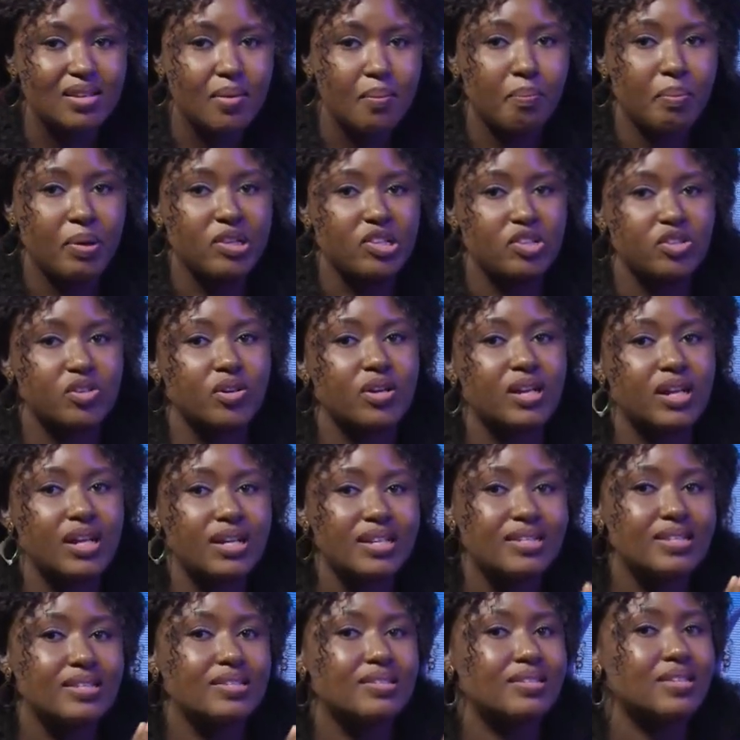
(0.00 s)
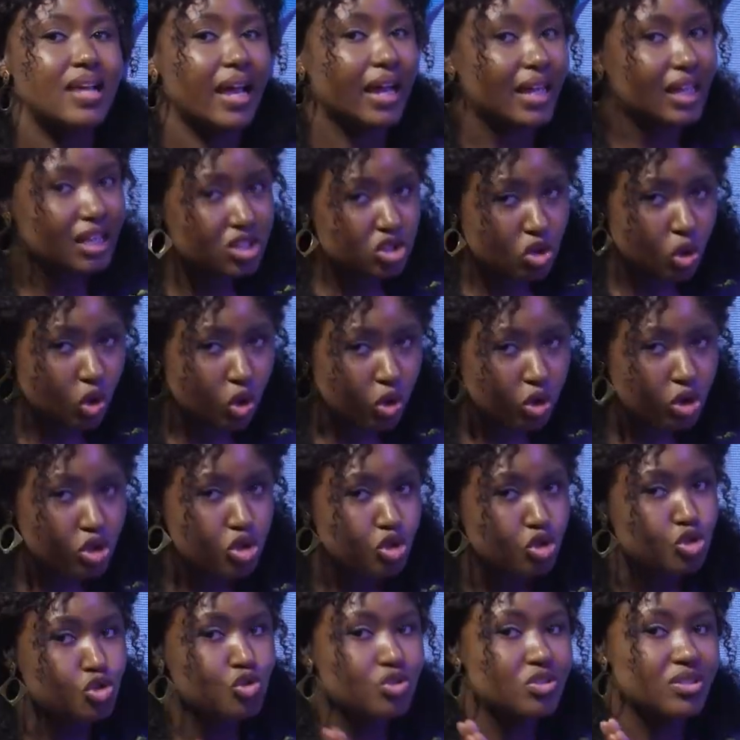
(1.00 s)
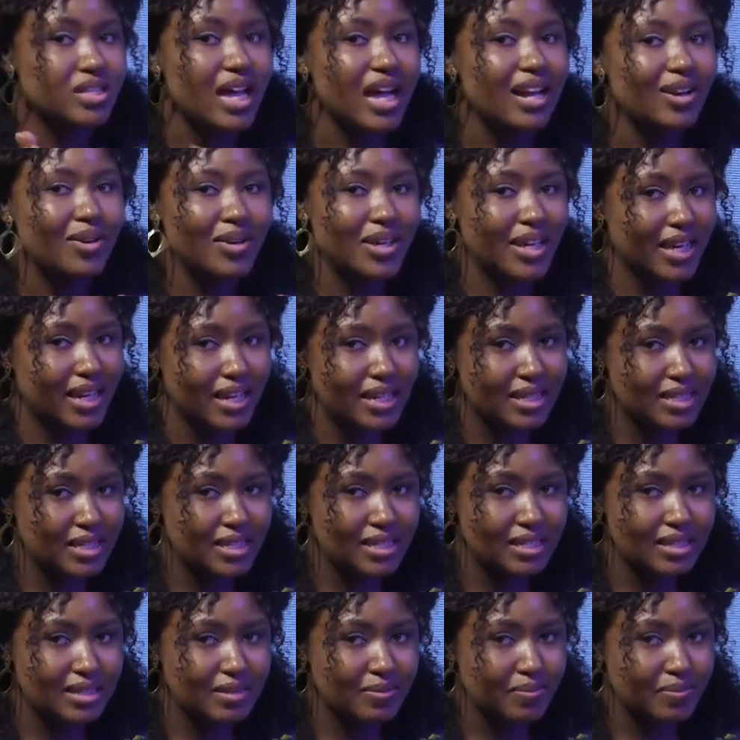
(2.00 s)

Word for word: particular sector. You should start looking at it.